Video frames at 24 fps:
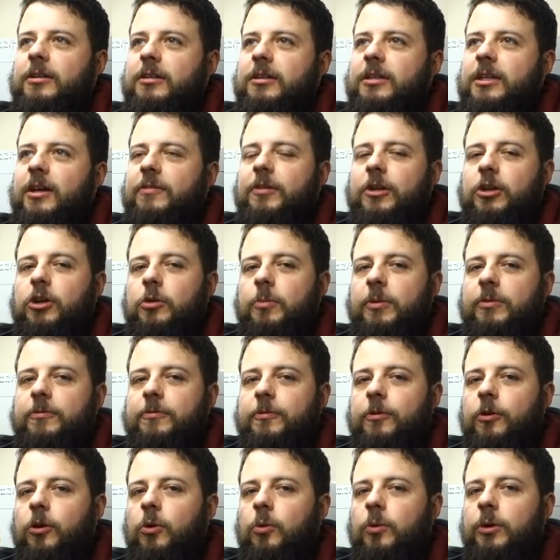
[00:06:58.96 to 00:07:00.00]
coming
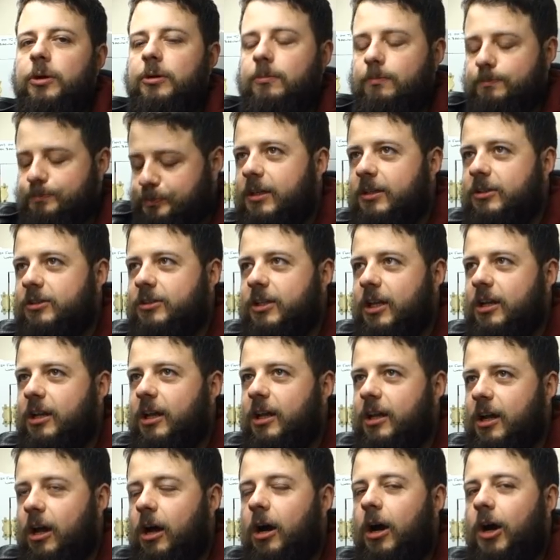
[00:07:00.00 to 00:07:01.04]
forward instead of
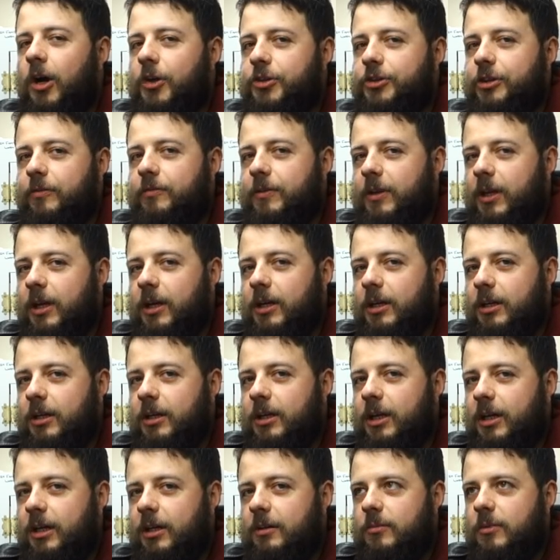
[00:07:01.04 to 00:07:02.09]
like a hard toffee, like
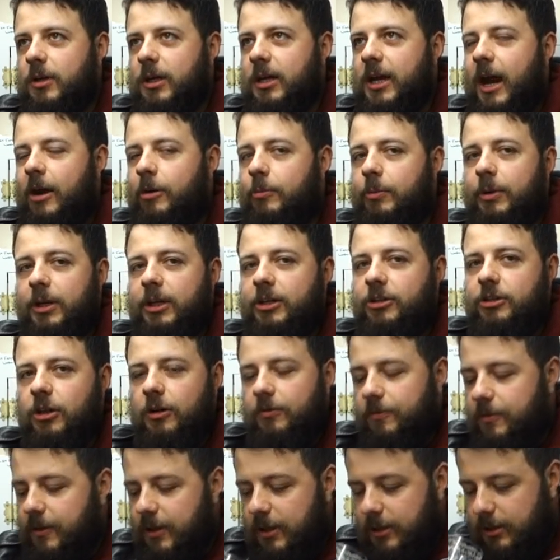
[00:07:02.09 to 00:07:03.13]
a caramelly
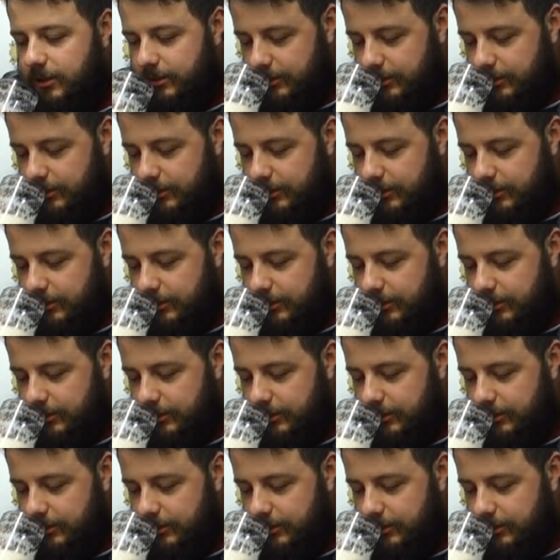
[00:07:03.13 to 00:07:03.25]
toffee.